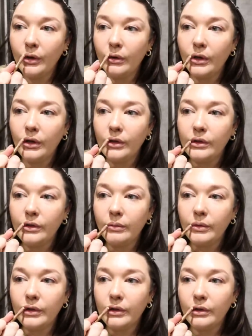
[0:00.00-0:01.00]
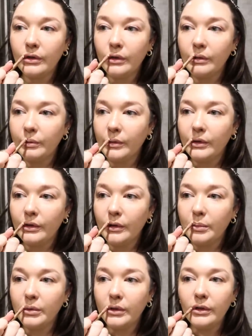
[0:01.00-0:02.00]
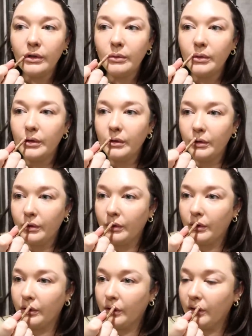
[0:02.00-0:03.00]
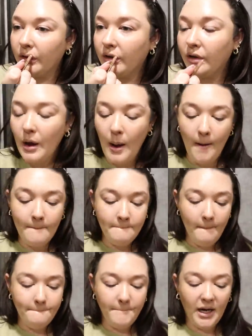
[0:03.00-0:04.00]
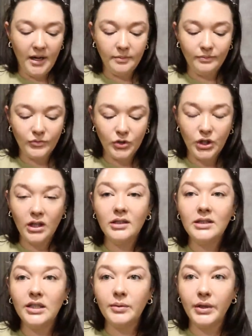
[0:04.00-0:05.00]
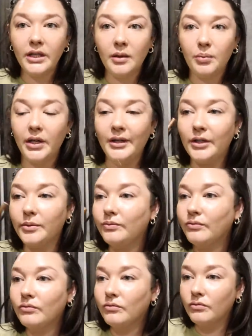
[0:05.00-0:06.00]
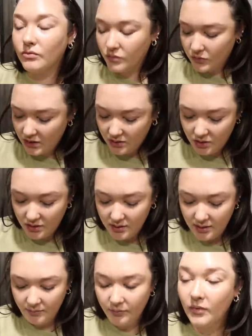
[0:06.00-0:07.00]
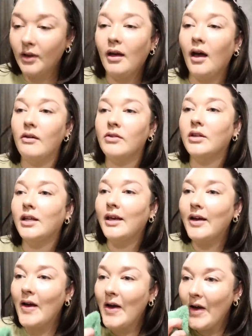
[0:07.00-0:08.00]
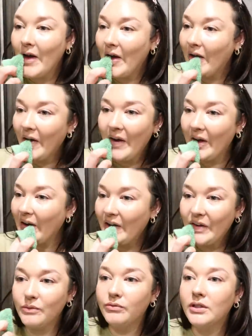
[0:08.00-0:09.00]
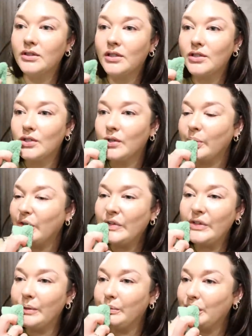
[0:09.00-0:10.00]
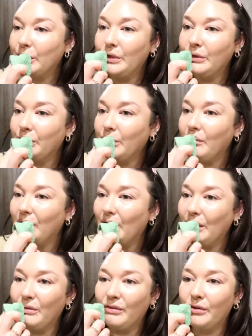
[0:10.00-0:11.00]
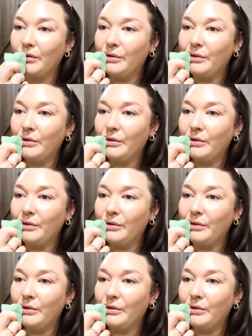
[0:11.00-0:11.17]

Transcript: Ooh, it needs to be sharpened up a little bit. But Charlotte Tilbury lip liner, it's just heavenly. I got some foundation on my lips I need to rub off.